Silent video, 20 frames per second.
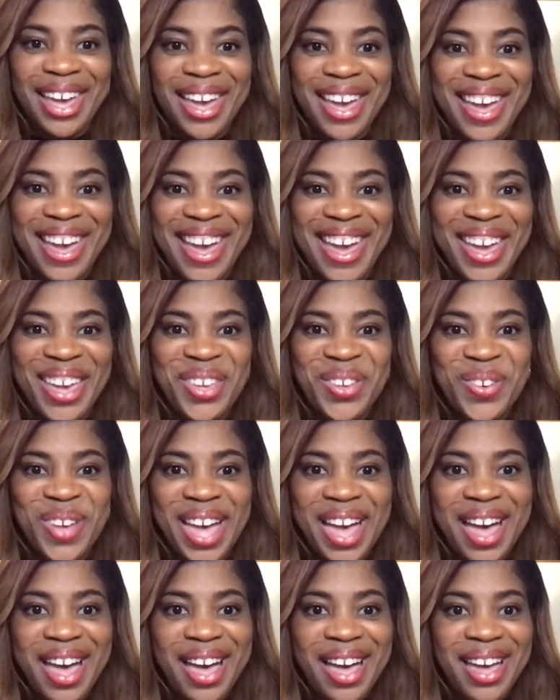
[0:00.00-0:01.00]
Hey, you
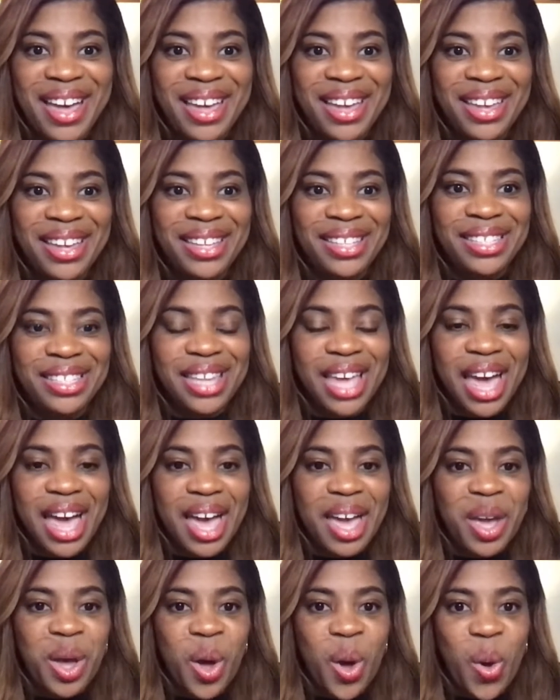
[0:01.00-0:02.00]
guys. I
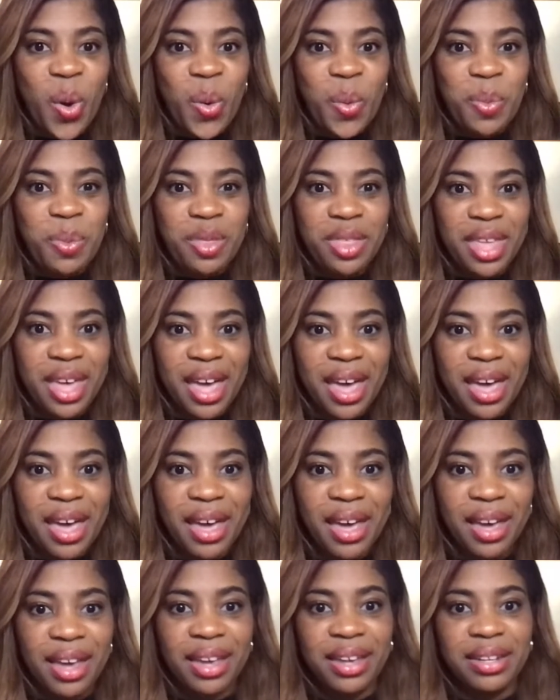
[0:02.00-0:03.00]
hope
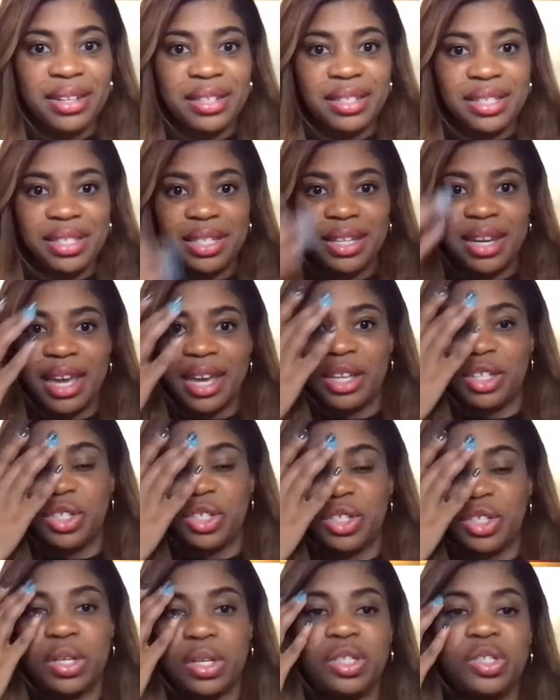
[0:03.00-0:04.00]
that today has
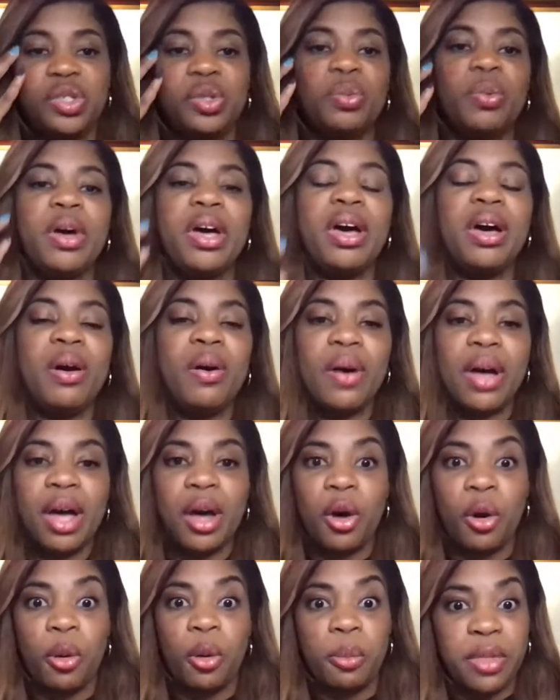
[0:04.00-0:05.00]
treated you well. I
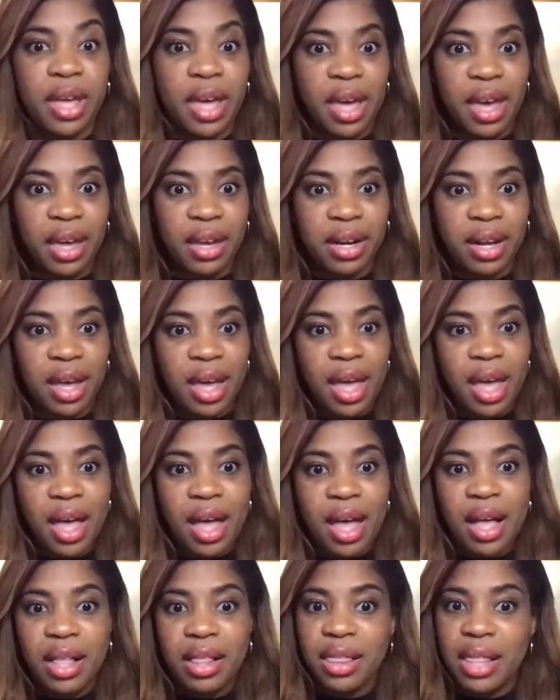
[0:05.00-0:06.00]
hope that
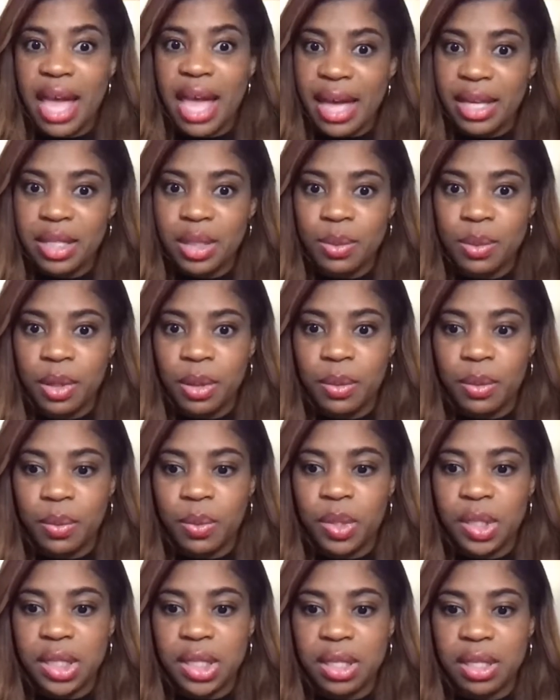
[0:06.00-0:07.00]
last week
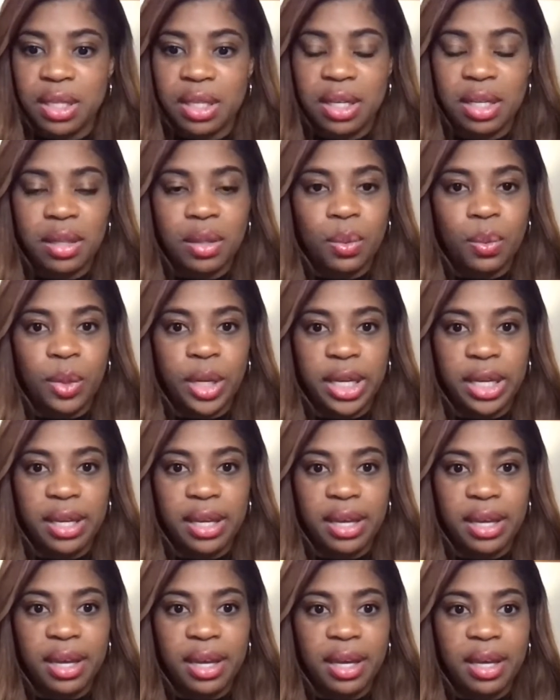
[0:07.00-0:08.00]
was good and the
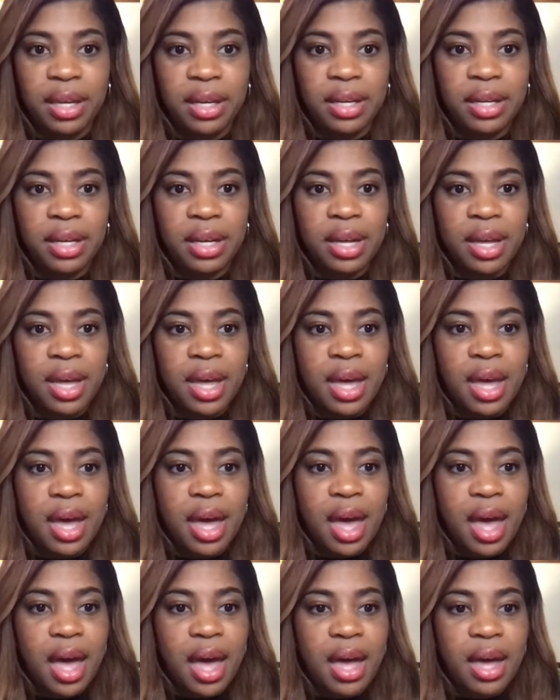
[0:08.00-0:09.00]
weekend.
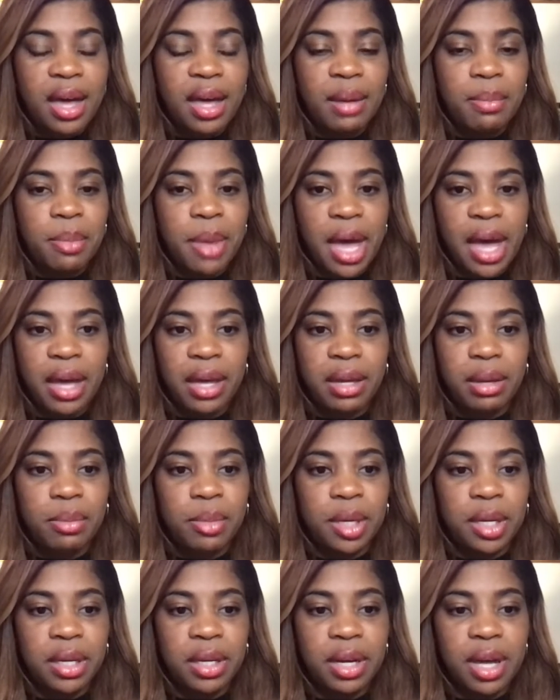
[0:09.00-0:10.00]
I am
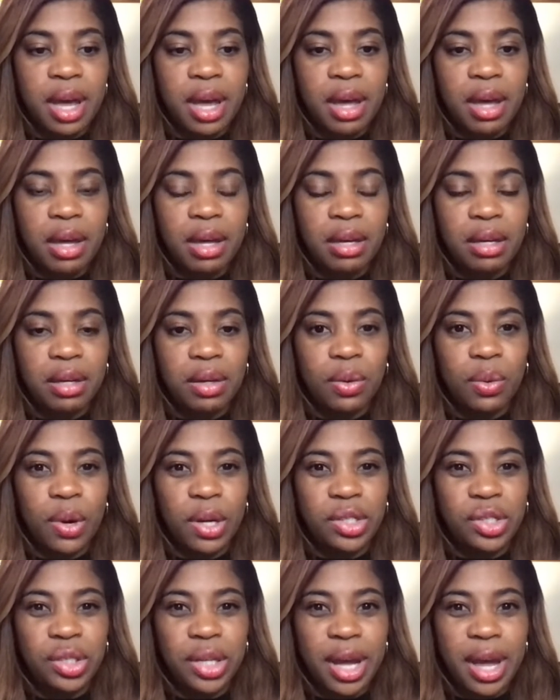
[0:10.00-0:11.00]
in
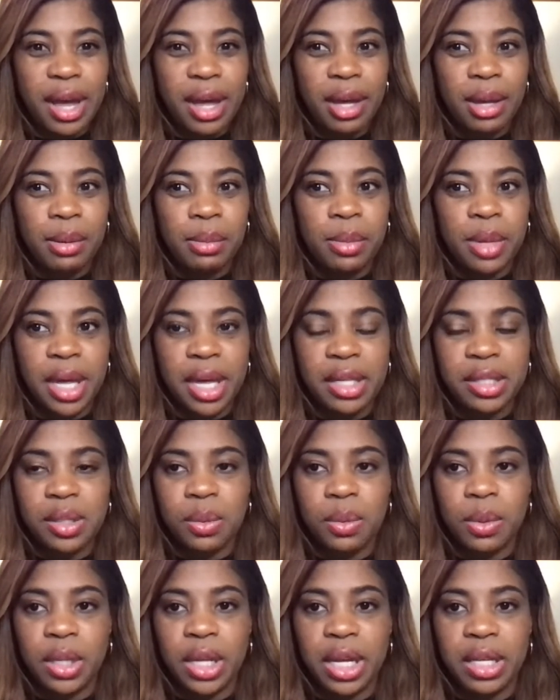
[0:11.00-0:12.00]
crunch time as it
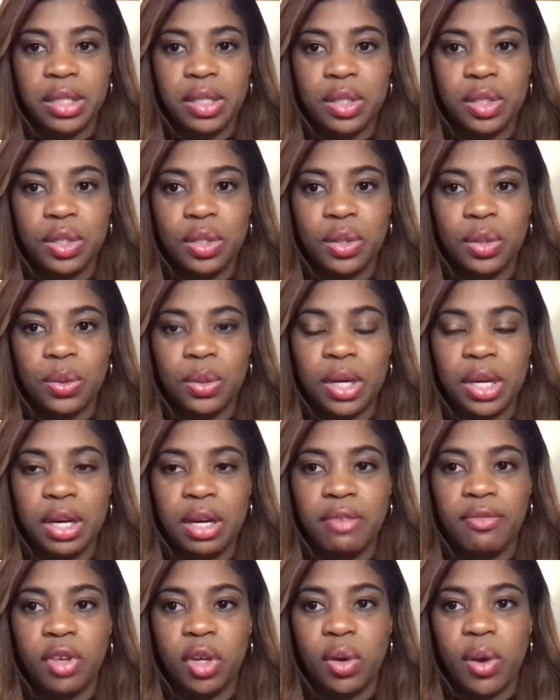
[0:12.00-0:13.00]
relates to end
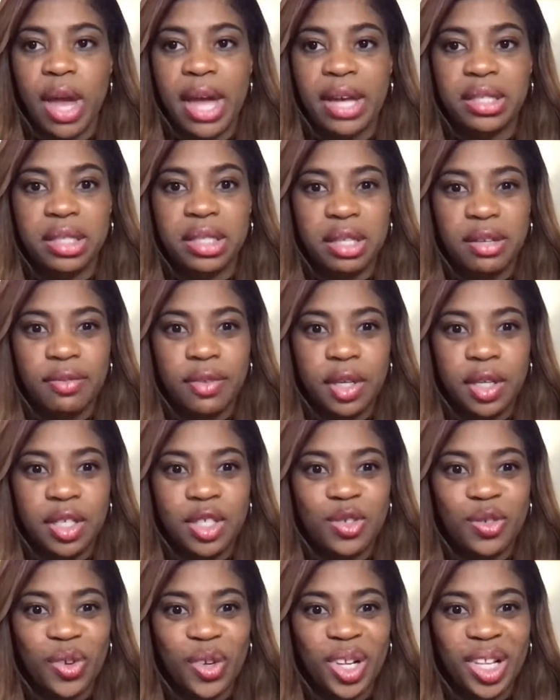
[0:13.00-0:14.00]
of year activities
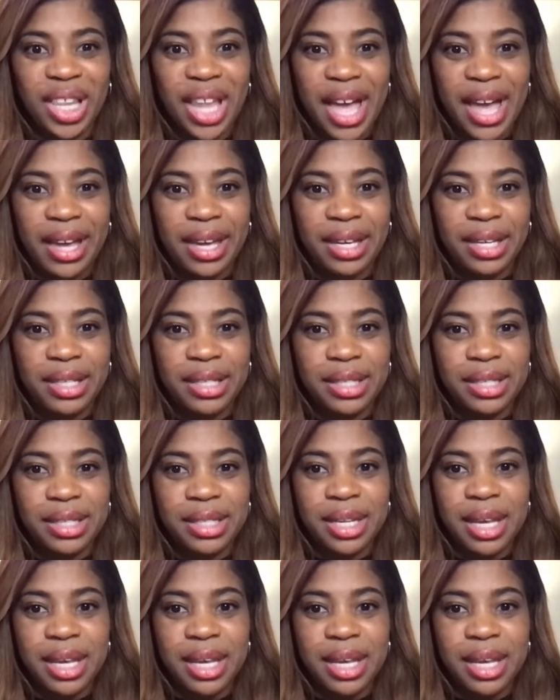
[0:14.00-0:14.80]
for clients,